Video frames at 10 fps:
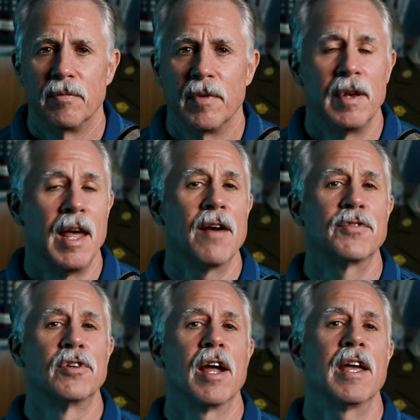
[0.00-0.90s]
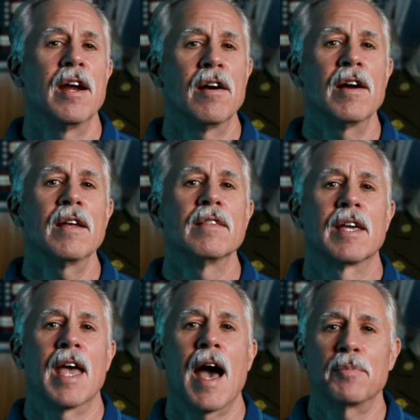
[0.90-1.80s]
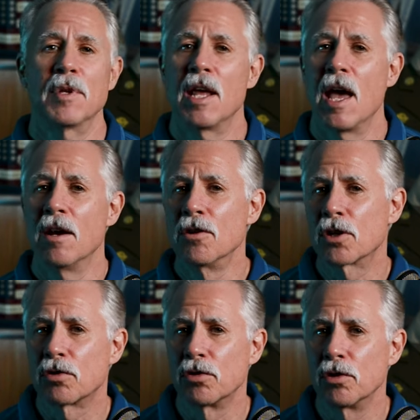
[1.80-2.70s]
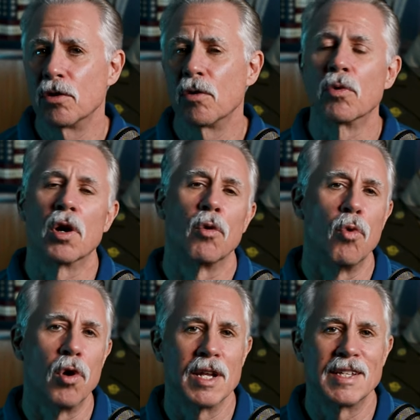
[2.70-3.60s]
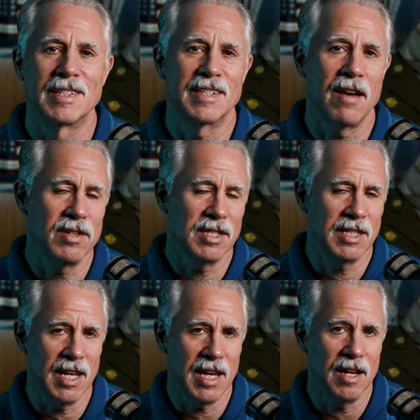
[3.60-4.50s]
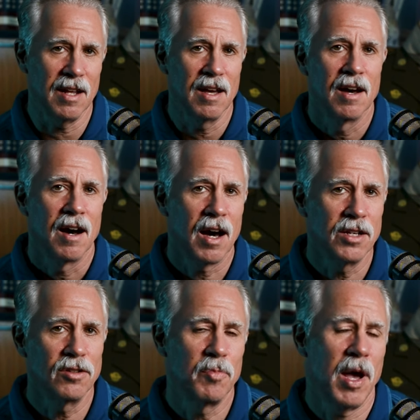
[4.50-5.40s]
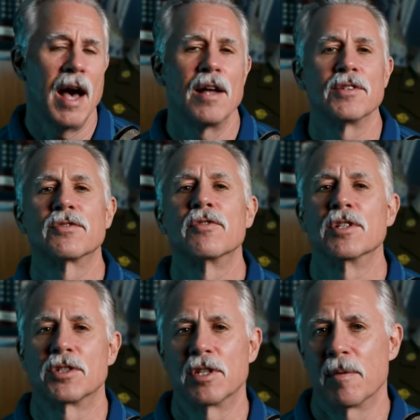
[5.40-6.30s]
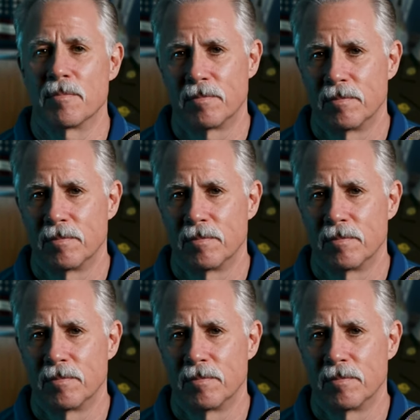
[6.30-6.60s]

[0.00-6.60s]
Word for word: And after a hearing, the captain and her crew were awarded 1,700 pounds for the ship.